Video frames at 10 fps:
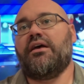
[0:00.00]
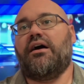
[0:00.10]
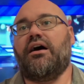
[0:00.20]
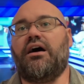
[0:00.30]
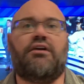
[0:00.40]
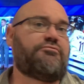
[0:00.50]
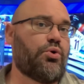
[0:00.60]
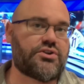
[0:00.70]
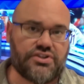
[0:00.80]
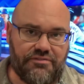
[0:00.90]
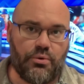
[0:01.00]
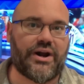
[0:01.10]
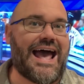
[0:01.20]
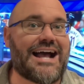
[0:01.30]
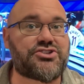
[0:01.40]
Of course, if you
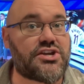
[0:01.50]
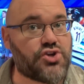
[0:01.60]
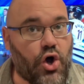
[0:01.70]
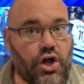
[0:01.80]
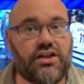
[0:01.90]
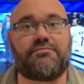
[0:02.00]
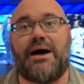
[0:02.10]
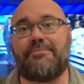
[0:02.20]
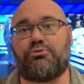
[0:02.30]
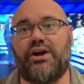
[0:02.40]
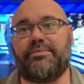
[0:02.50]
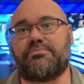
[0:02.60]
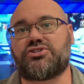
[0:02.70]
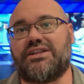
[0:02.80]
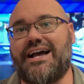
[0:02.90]
want to access all of my
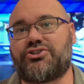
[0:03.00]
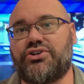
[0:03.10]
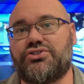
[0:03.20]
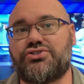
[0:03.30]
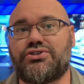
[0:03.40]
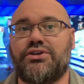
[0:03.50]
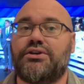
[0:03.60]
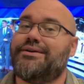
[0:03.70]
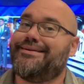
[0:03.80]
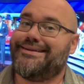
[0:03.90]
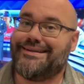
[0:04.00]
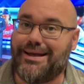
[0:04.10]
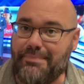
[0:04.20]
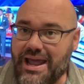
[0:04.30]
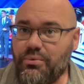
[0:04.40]
premium selections,
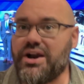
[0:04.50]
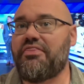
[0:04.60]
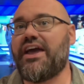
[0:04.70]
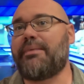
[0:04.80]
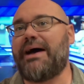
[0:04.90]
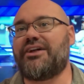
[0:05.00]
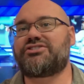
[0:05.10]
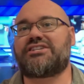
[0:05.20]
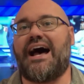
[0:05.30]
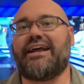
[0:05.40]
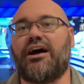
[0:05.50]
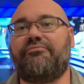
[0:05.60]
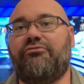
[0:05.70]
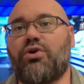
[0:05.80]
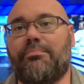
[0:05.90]
you may want to think about signing up
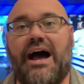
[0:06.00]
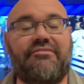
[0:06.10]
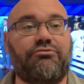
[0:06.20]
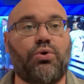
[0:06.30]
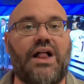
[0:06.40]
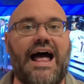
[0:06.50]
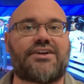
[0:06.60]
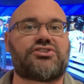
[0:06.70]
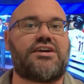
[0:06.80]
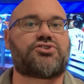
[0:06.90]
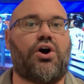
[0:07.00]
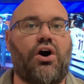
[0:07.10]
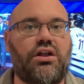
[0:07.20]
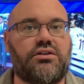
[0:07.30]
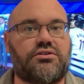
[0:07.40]
for my full access,
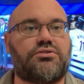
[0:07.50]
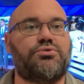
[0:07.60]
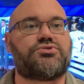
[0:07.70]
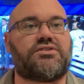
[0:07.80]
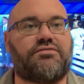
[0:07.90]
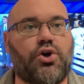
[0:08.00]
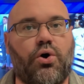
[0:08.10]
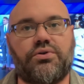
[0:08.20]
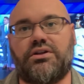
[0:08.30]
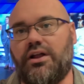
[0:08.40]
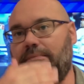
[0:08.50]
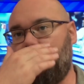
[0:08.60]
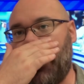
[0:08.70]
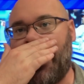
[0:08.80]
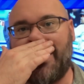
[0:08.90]
all-inclusive Gold
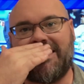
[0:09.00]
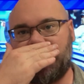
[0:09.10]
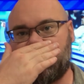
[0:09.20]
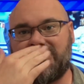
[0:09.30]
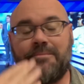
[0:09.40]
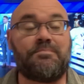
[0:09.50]
Club package.